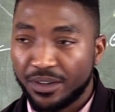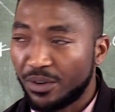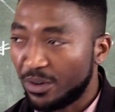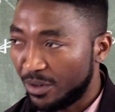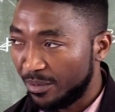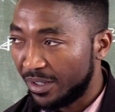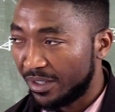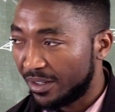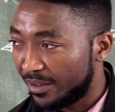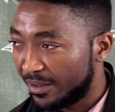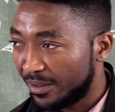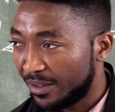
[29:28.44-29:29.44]
Chronometer.
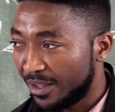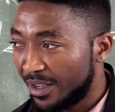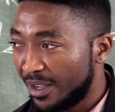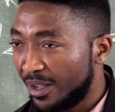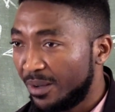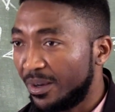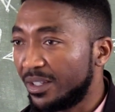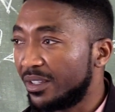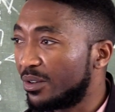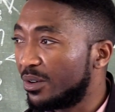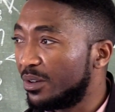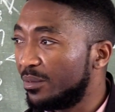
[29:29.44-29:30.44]
What is
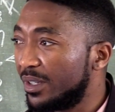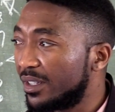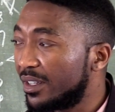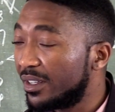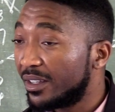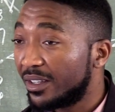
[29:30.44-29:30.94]
a chronometer?